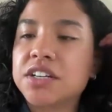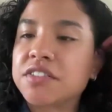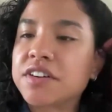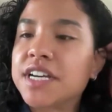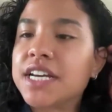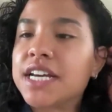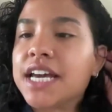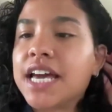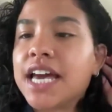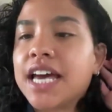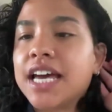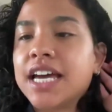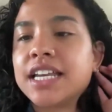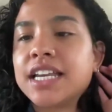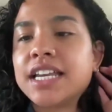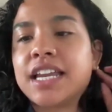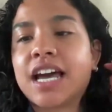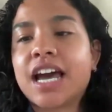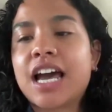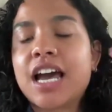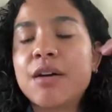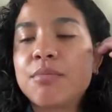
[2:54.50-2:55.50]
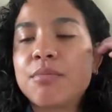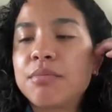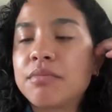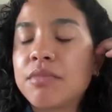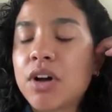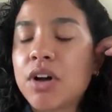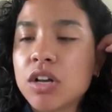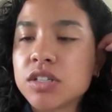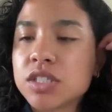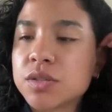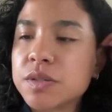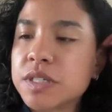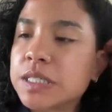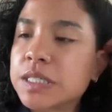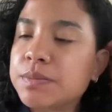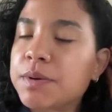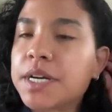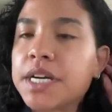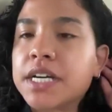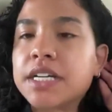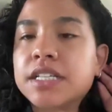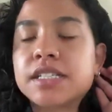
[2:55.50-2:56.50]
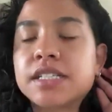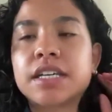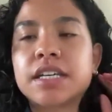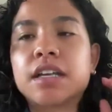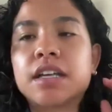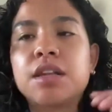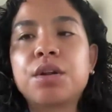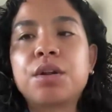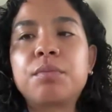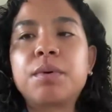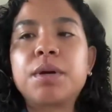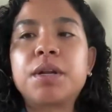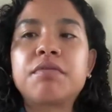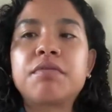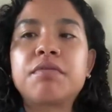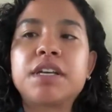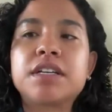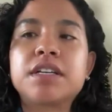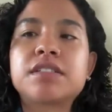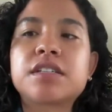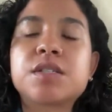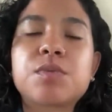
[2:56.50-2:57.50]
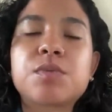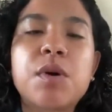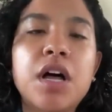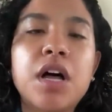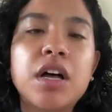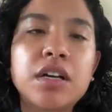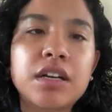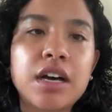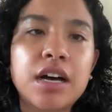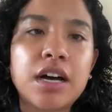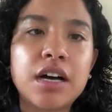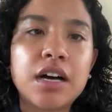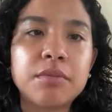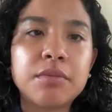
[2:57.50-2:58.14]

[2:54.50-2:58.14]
agree. And I'm also experiencing a little bit of this as well.